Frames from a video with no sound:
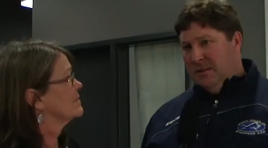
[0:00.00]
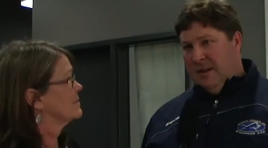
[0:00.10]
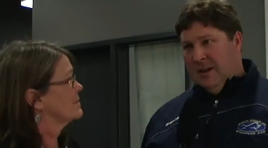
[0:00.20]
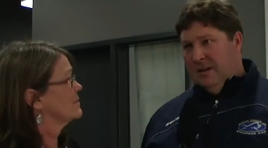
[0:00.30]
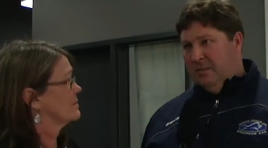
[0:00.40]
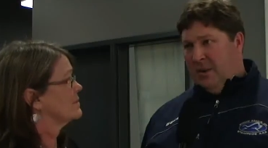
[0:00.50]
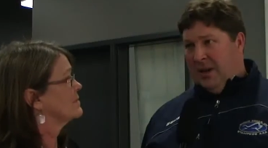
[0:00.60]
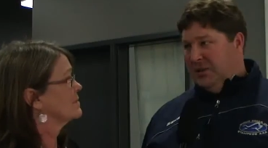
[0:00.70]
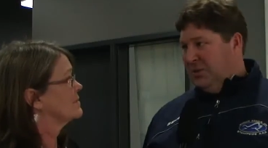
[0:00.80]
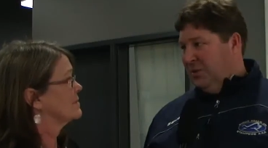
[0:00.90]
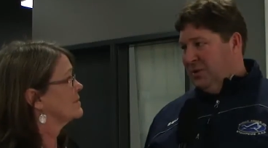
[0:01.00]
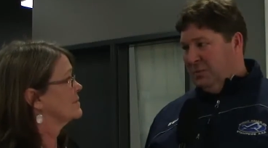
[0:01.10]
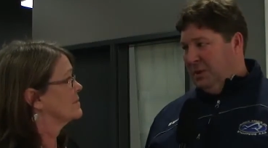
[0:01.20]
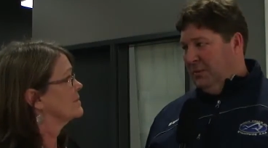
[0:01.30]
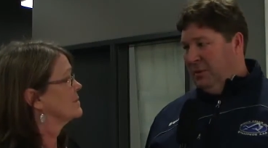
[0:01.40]
Speaker 1: Uh, Mite Squirts,
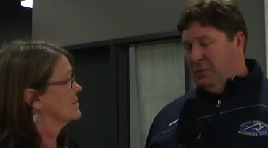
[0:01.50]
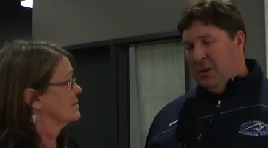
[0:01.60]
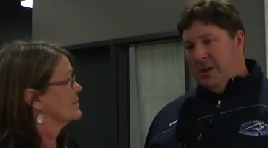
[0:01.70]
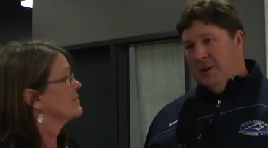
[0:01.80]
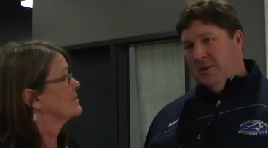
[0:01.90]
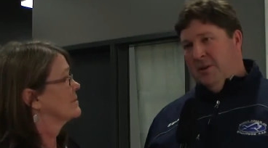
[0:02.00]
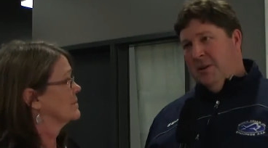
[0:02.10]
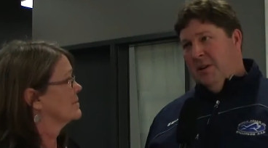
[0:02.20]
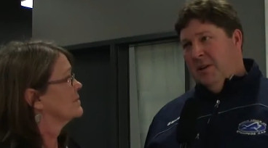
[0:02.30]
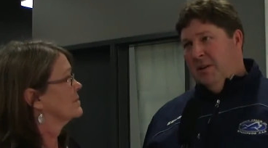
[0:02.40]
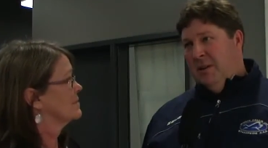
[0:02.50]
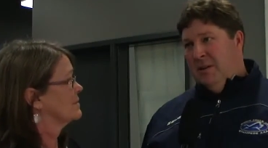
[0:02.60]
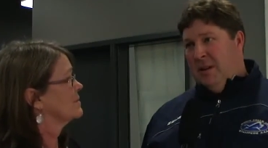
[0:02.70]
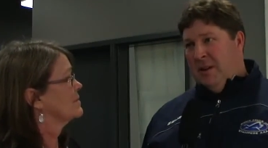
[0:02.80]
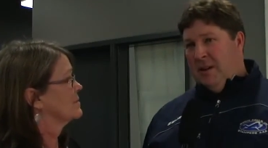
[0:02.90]
Pee Wee players,
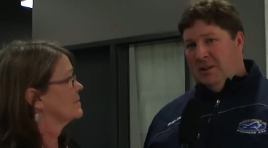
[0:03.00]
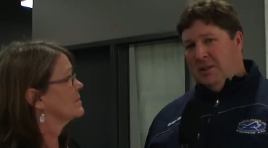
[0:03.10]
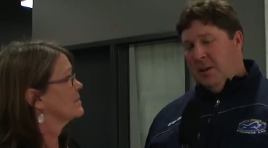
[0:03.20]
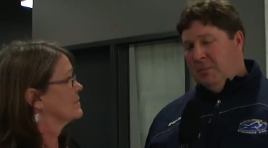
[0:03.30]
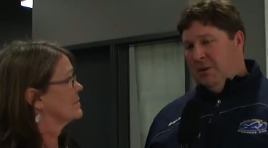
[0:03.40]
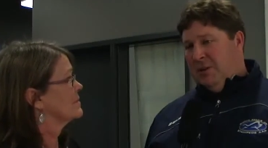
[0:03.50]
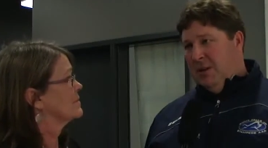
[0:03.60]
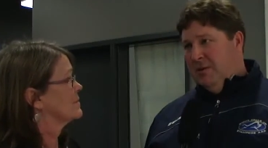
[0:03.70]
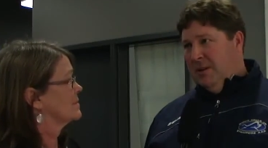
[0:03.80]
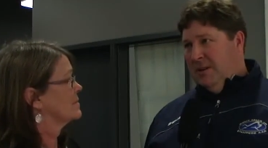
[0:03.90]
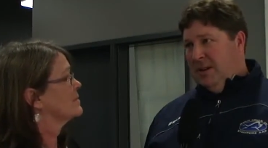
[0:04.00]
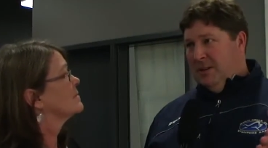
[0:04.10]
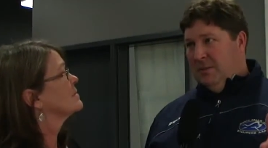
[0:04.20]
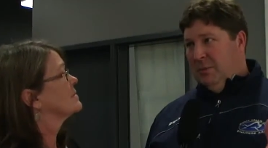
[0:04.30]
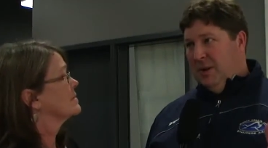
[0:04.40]
they need a stepping stone to get
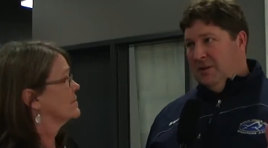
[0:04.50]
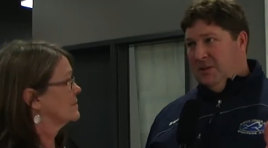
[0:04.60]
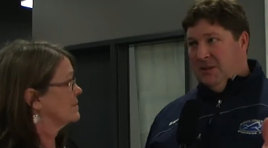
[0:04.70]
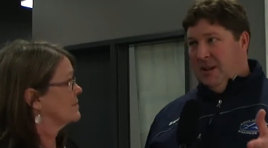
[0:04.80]
to places